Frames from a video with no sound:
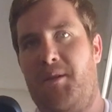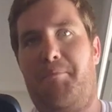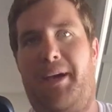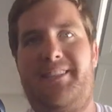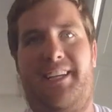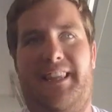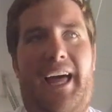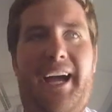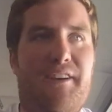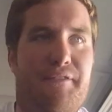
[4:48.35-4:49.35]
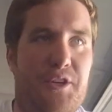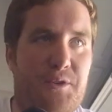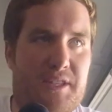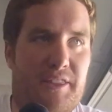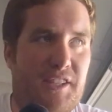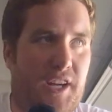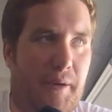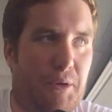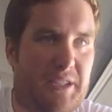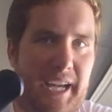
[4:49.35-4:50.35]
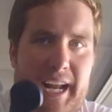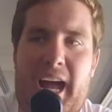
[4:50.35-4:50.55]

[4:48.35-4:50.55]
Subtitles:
basic lack of use that these combos get,